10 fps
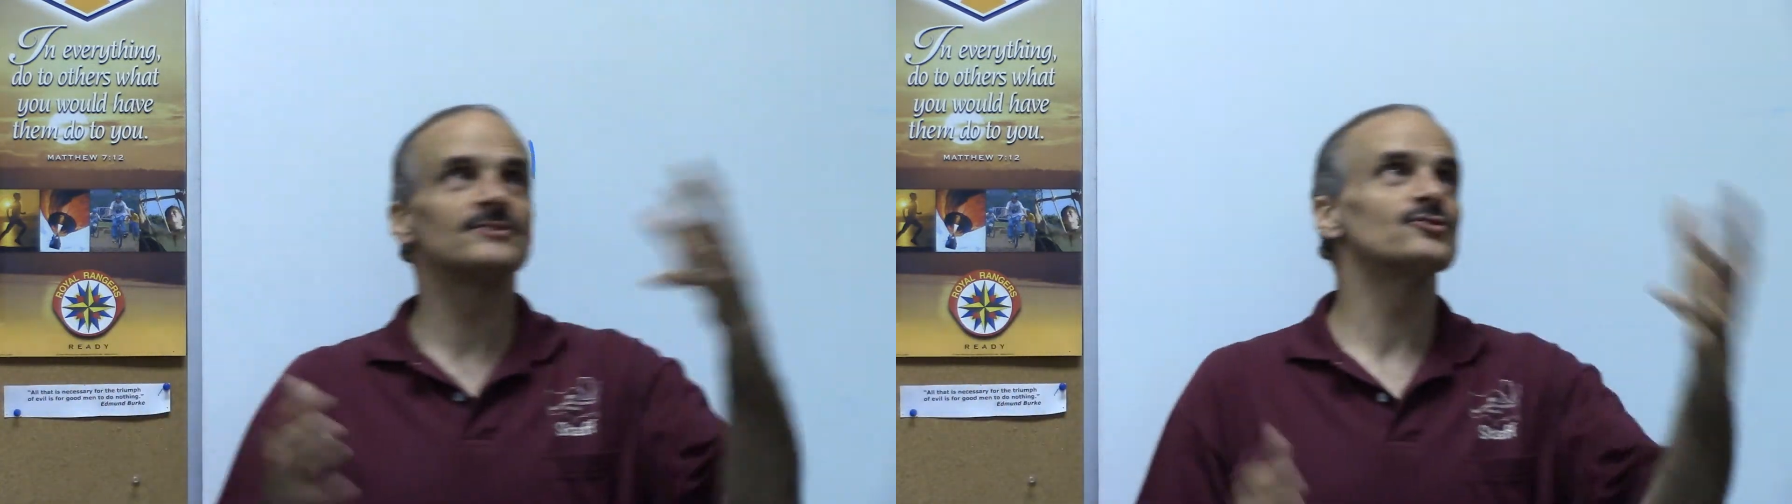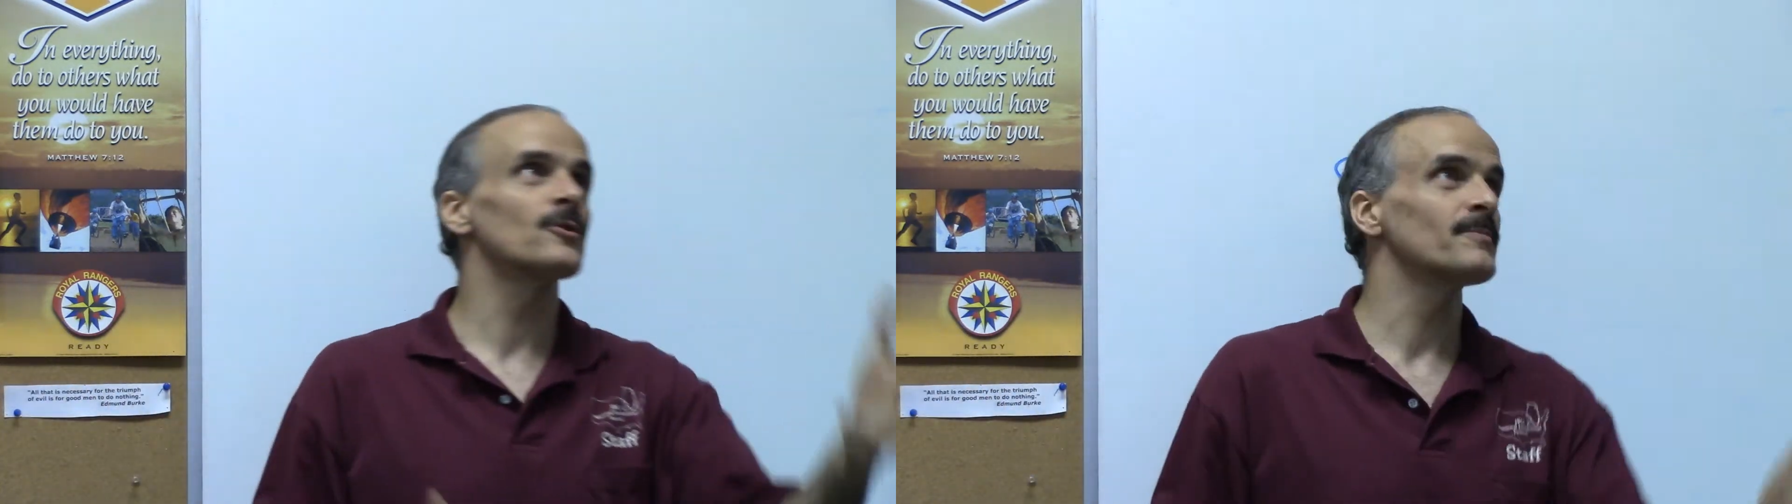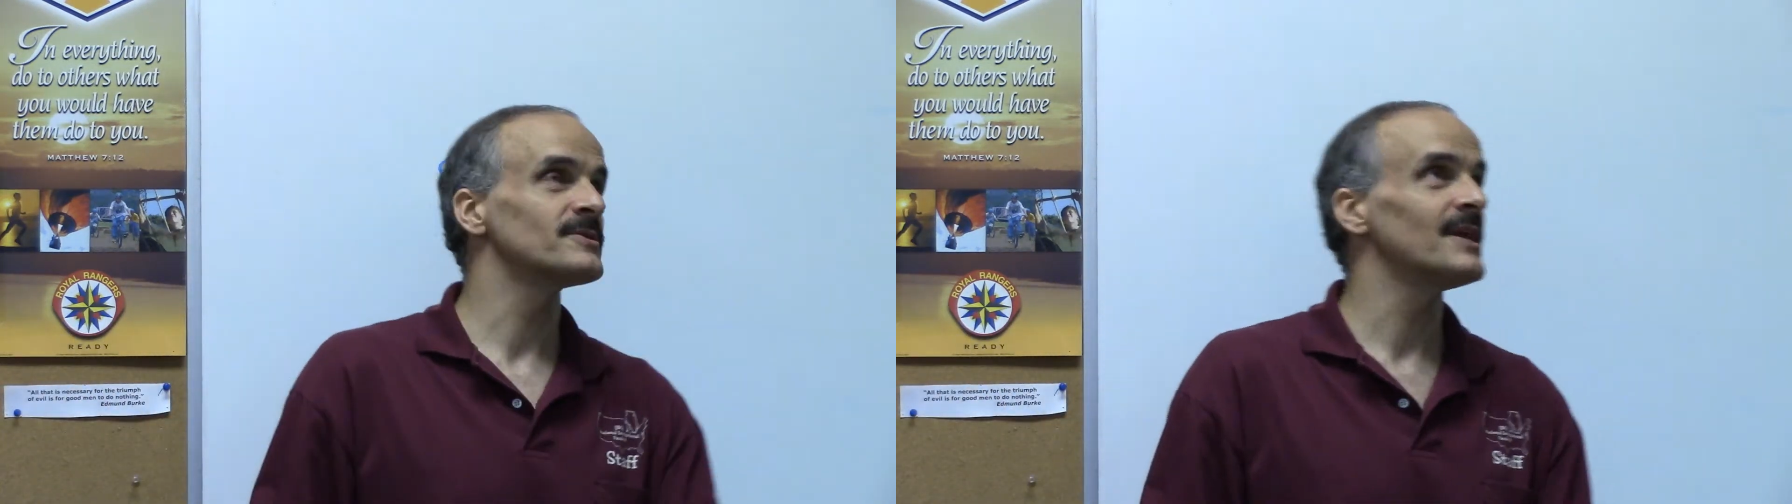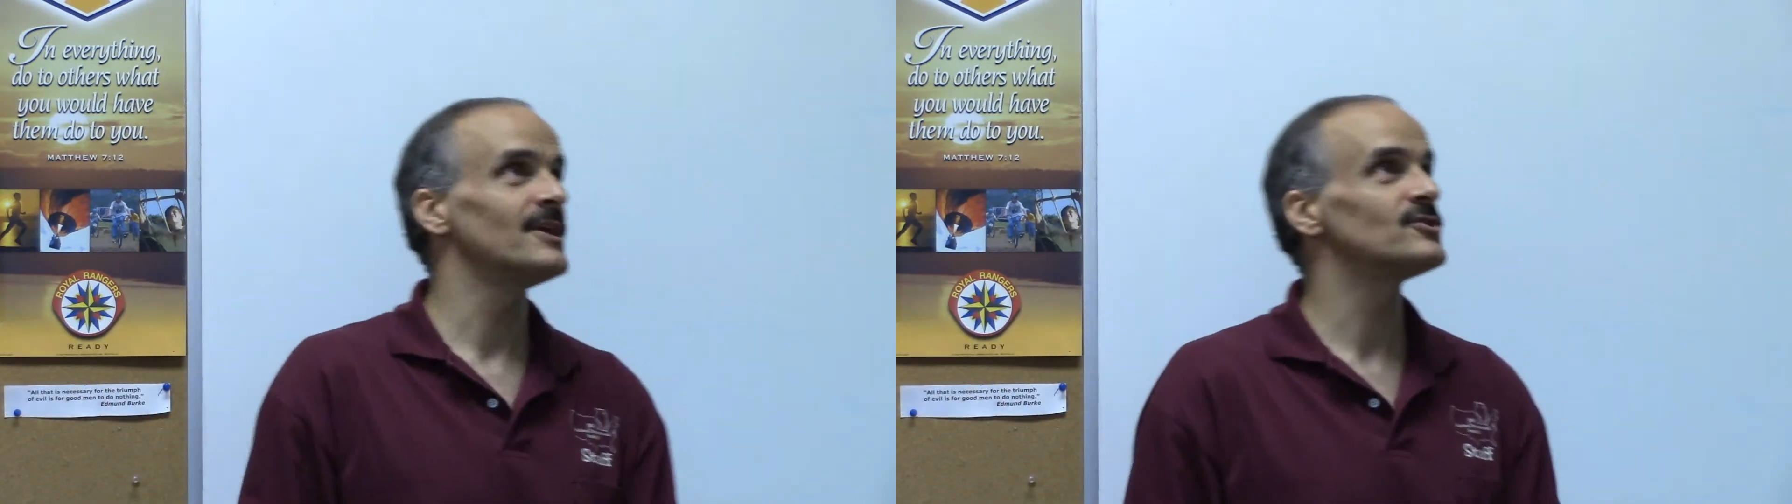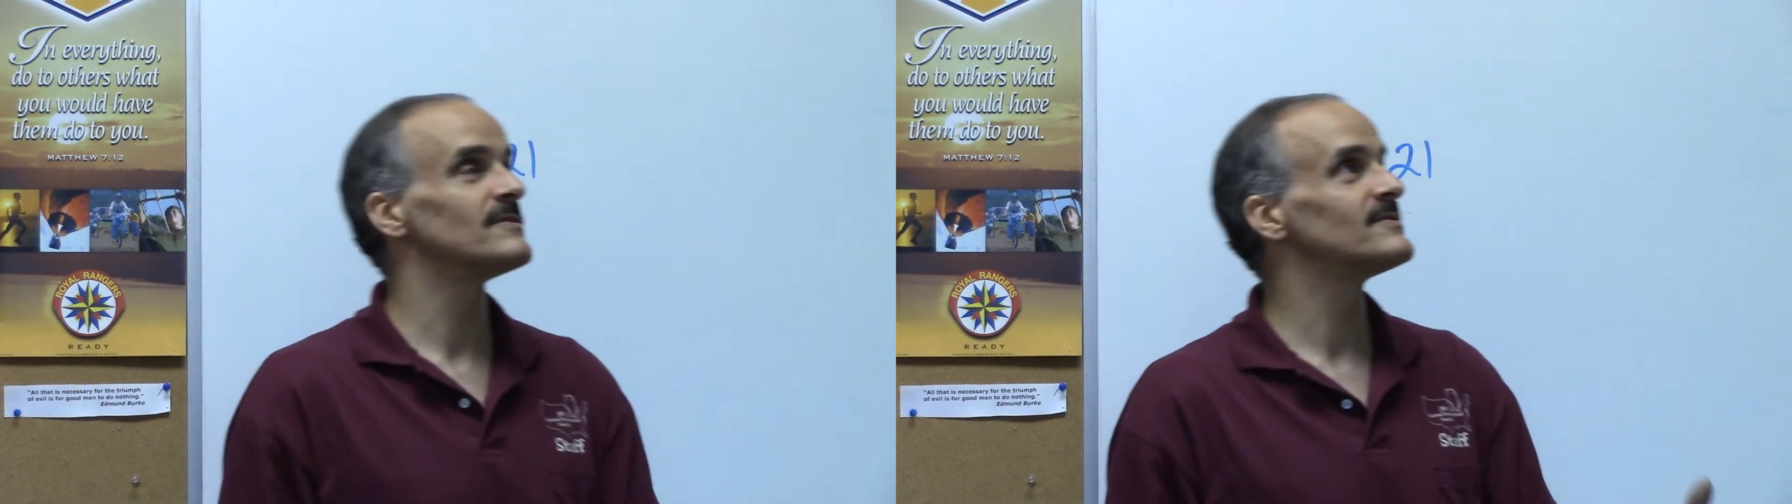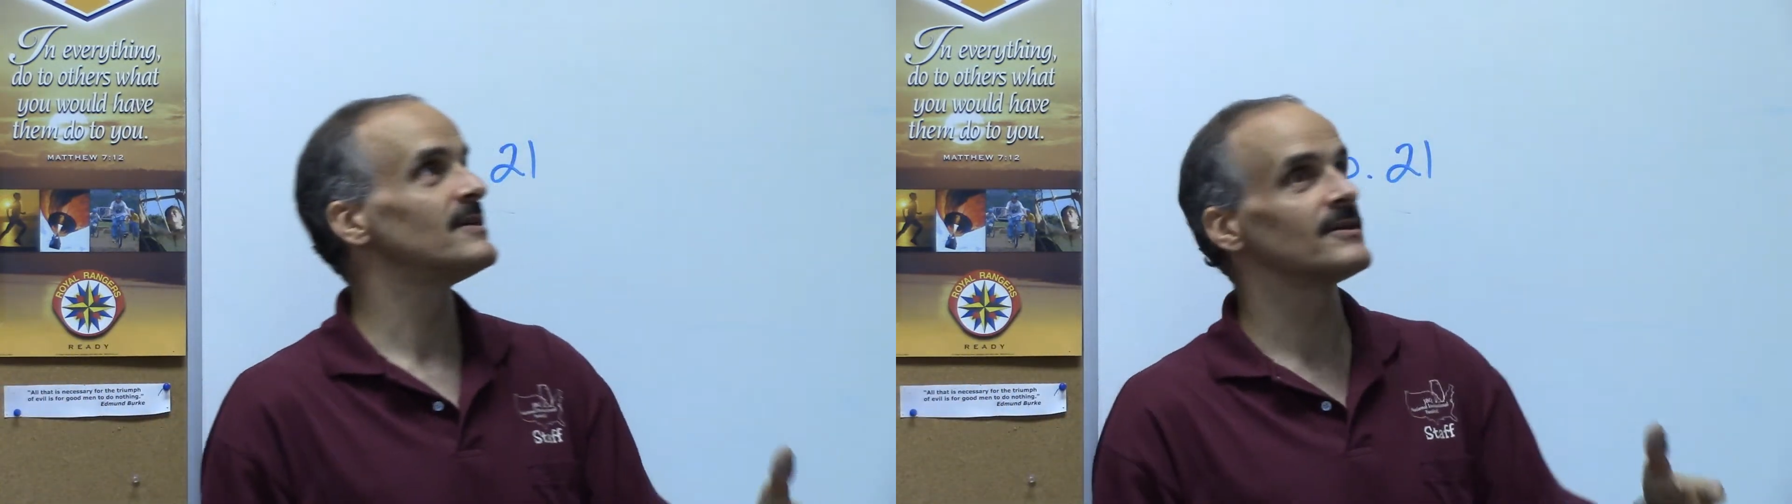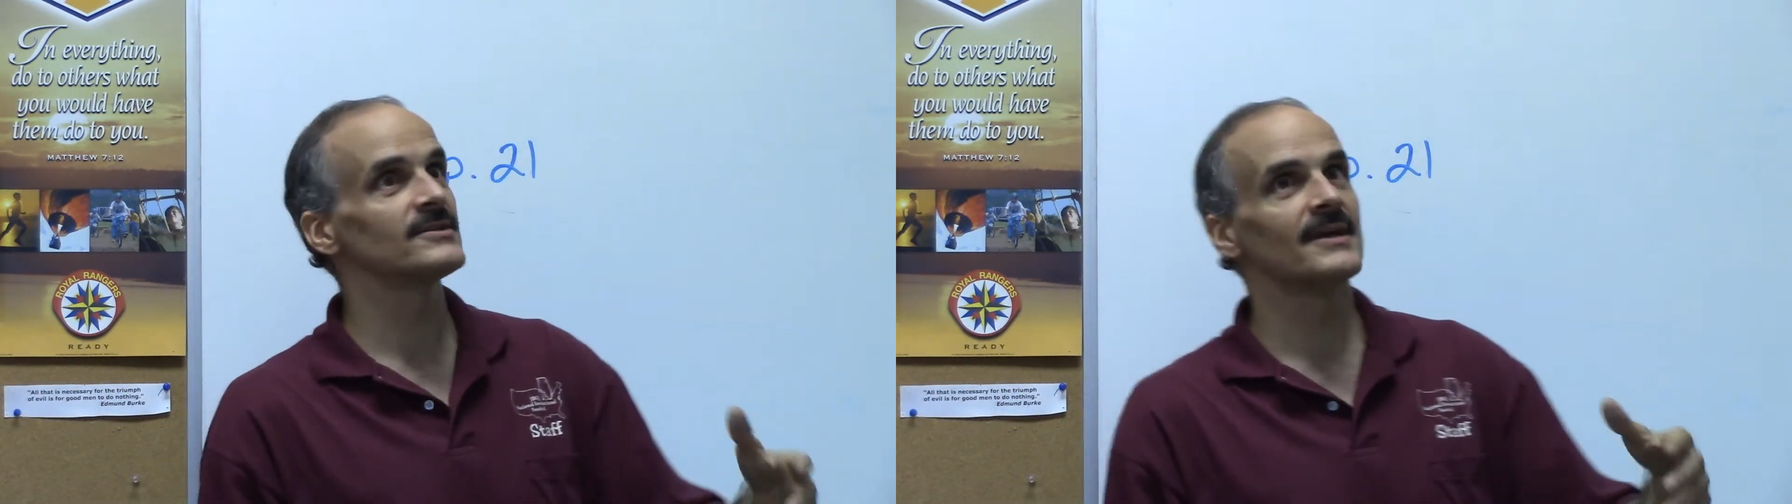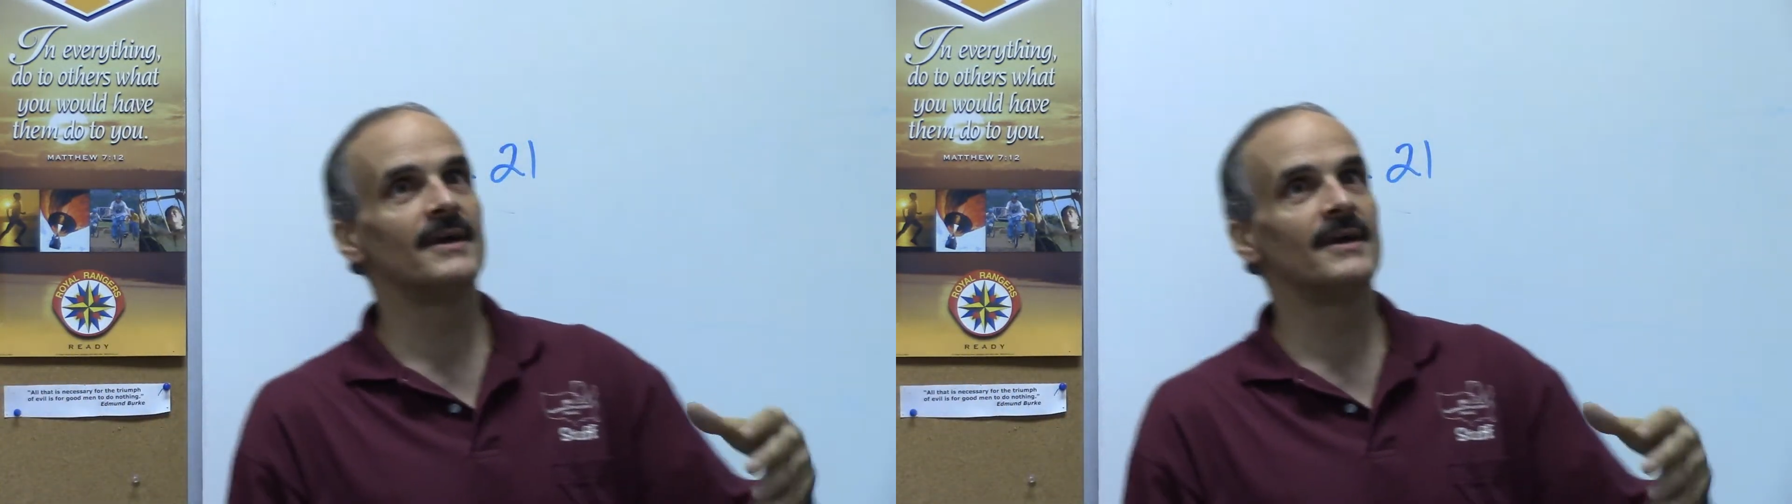interpretation of tongues,